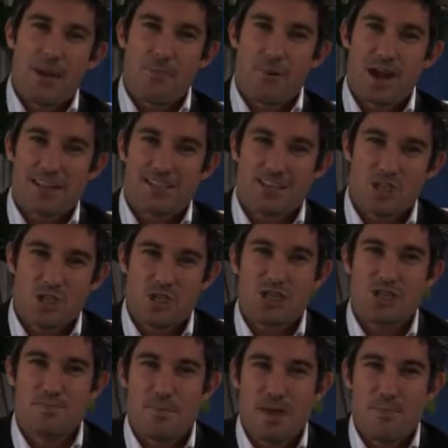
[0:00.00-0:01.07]
a
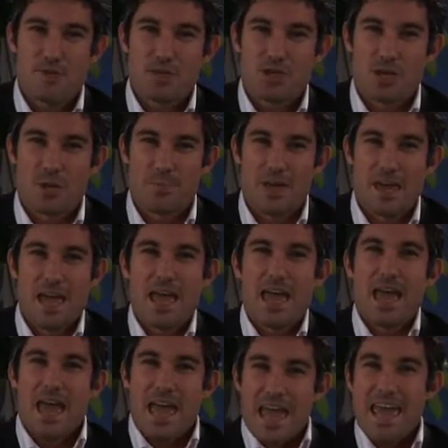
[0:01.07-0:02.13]
practitioner's membership
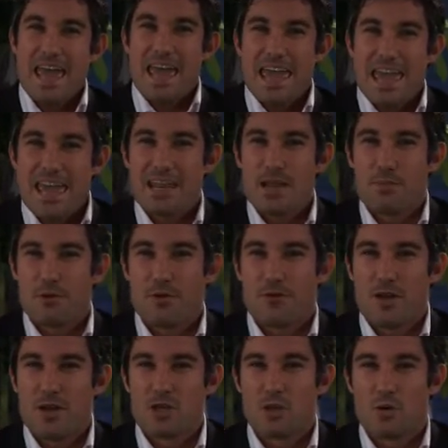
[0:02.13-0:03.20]
in a
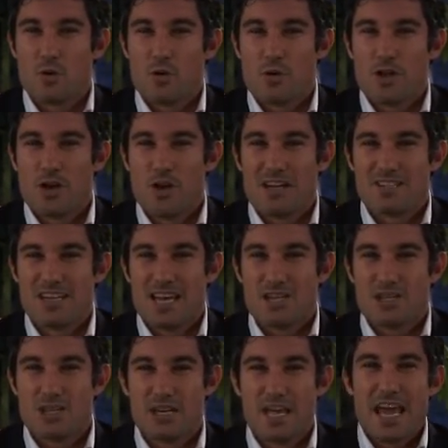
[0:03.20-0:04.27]
professional
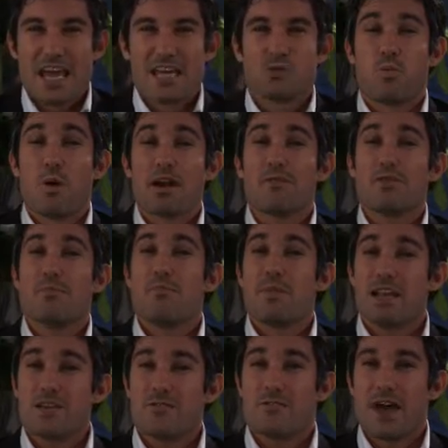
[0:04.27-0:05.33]
organisation is one of the
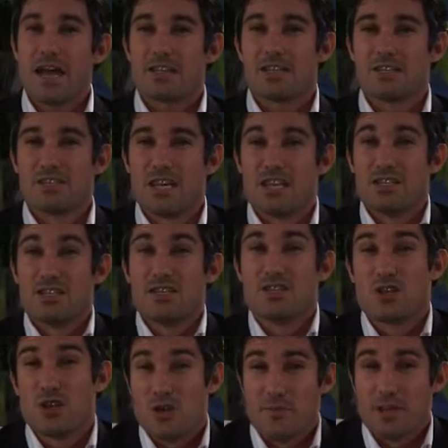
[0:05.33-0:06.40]
many factors into
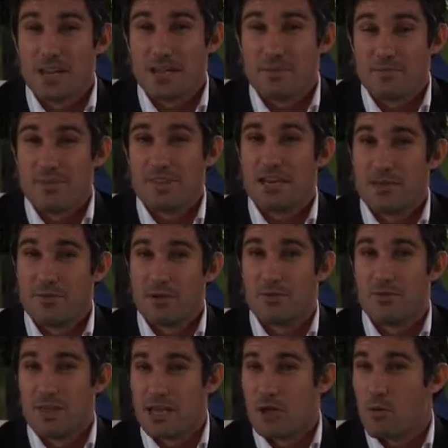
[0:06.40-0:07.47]
determining the level
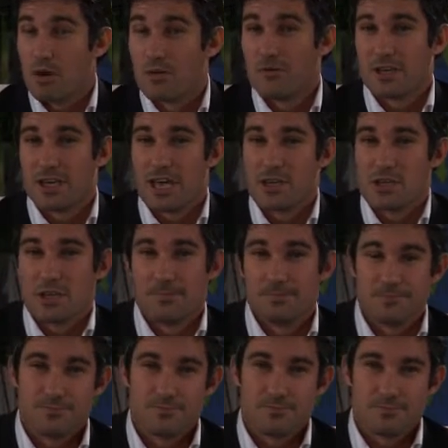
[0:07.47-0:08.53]
of their qualification.
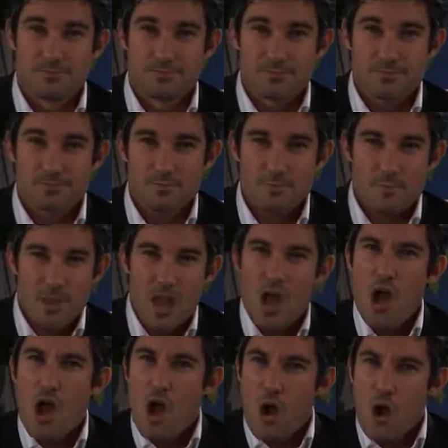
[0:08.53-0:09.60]

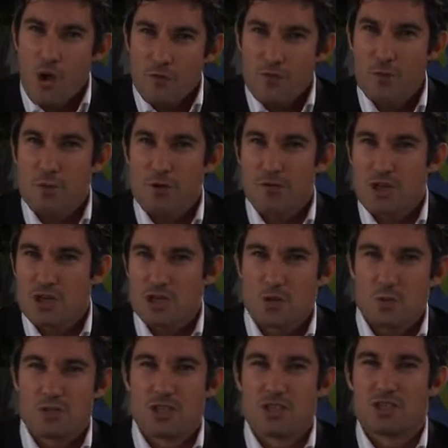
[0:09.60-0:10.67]
Of the professional
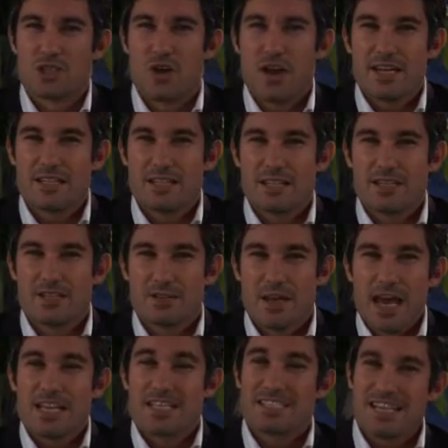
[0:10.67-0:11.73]
societies,
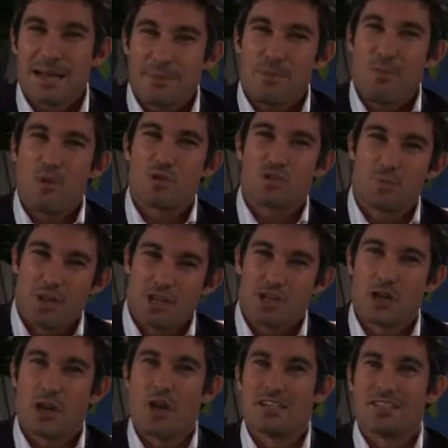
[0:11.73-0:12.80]
some are more
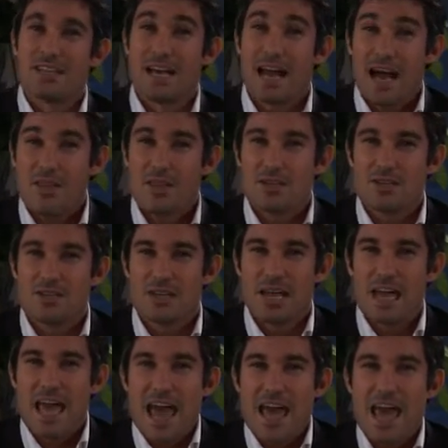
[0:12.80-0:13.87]
specialised than others
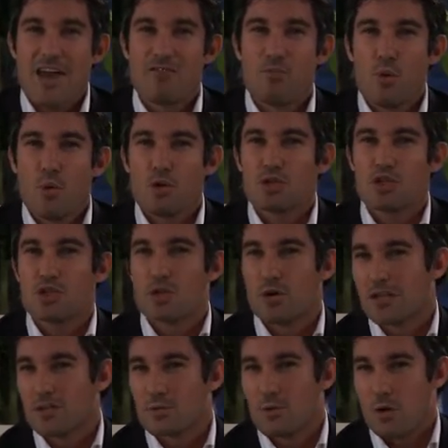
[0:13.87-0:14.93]
and have more
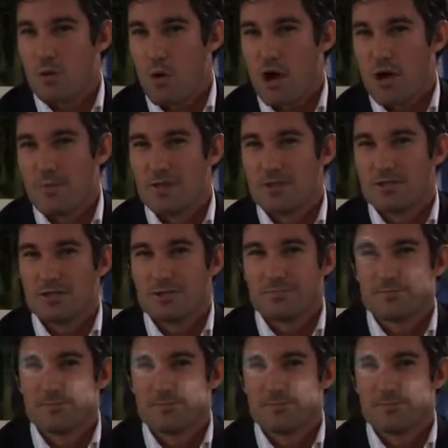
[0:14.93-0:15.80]
strict requirements.